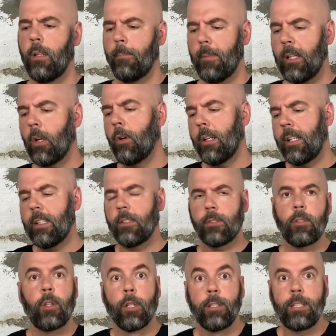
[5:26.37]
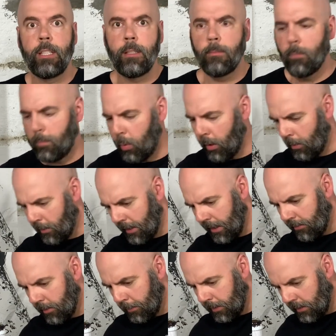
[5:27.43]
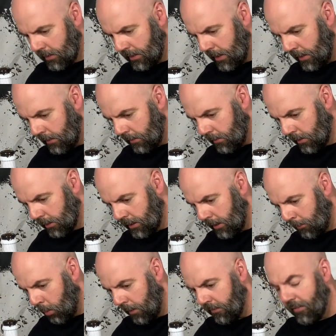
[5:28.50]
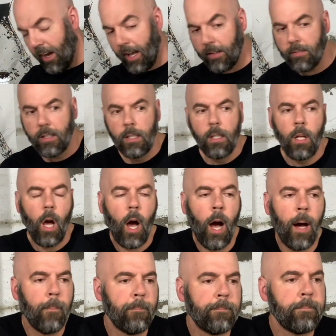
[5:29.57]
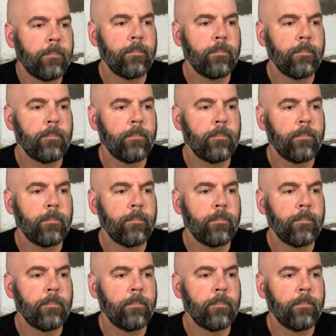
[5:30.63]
you know, it is 13 point whatever percent, 13.5.